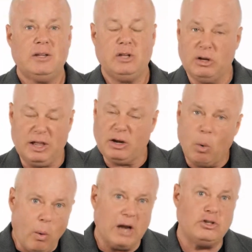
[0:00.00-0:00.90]
They
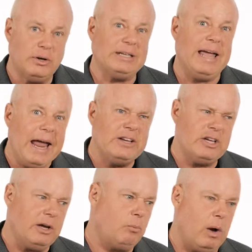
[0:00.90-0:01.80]
don't want you
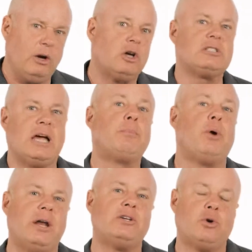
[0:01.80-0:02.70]
engaging in what looks like
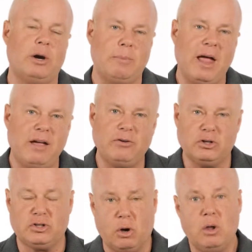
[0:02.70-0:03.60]
predatory behavior.
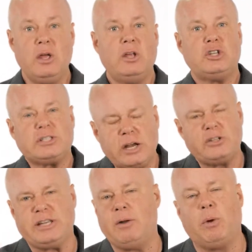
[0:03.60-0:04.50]
So just
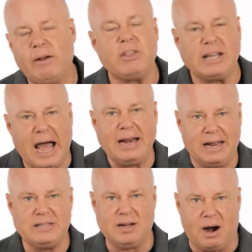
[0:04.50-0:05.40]
understand, whatever the
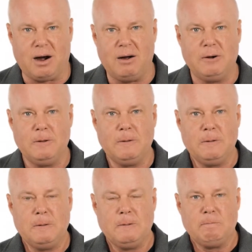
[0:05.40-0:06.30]
guidelines are,
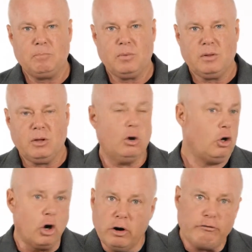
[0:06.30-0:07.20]
you'll
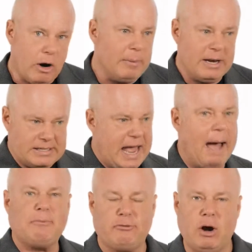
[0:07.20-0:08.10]
learn from it,
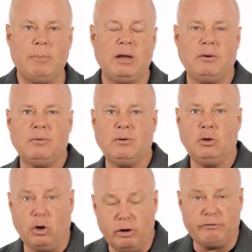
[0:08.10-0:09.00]
adapt from it,
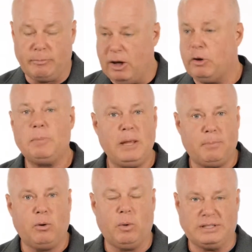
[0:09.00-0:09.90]
learn from other
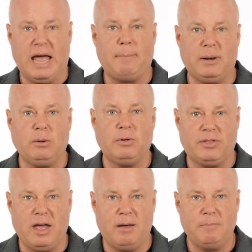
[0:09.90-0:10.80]
people, what's happening with
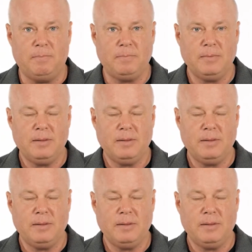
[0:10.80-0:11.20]
them.